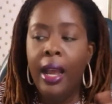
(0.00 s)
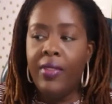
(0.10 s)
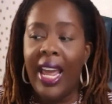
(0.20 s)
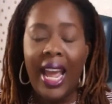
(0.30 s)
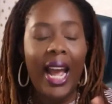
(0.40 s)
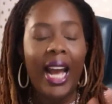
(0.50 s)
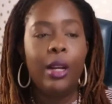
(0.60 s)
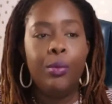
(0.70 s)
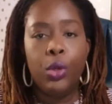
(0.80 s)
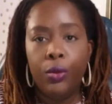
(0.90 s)
They had a
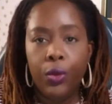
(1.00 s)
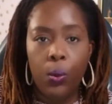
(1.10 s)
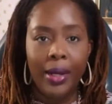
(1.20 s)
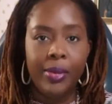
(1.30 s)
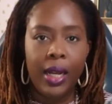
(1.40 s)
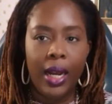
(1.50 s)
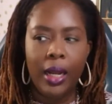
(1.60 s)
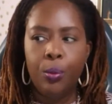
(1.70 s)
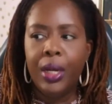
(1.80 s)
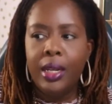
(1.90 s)
beautiful
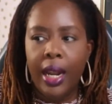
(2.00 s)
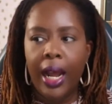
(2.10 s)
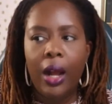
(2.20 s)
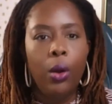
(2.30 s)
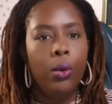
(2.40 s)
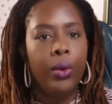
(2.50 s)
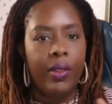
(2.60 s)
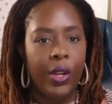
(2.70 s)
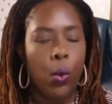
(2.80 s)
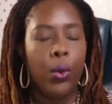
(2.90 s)
website, but now
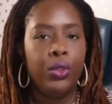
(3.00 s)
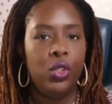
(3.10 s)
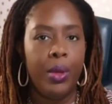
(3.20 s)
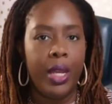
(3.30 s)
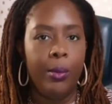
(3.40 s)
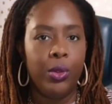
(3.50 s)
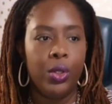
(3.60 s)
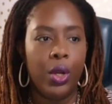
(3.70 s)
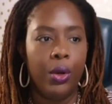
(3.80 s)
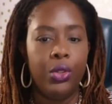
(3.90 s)
in order to be able to
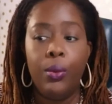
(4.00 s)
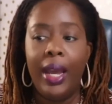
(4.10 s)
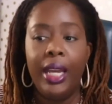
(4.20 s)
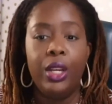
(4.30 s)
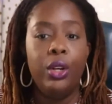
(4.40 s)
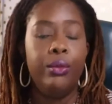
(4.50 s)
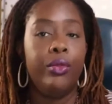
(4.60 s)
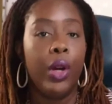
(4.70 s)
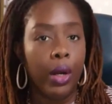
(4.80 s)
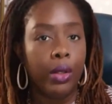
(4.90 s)
go through and
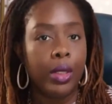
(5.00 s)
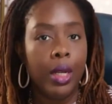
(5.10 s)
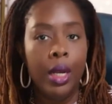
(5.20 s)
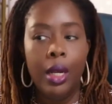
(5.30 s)
convert